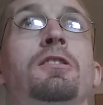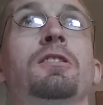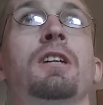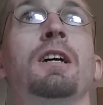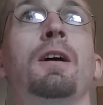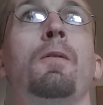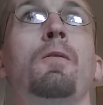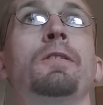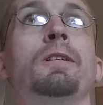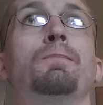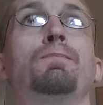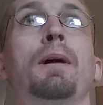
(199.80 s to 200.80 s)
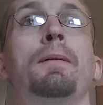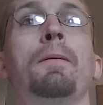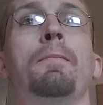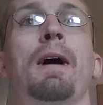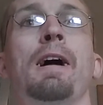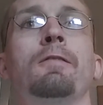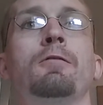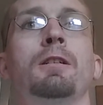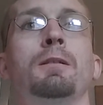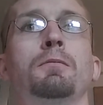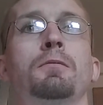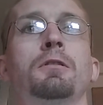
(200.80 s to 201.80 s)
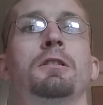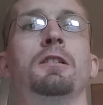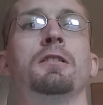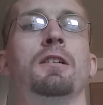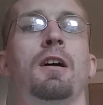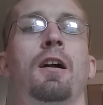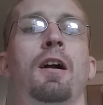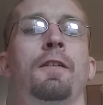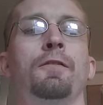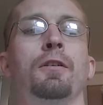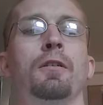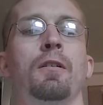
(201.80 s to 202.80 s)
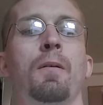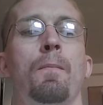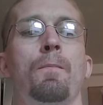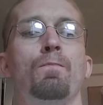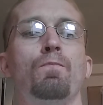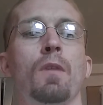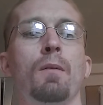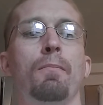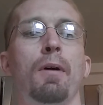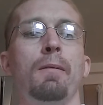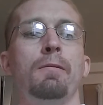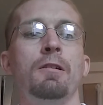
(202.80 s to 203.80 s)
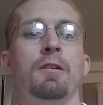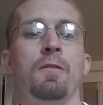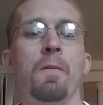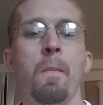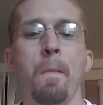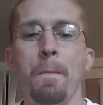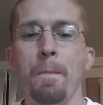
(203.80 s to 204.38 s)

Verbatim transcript: just like a, well, baby back rib just got off the barbecue.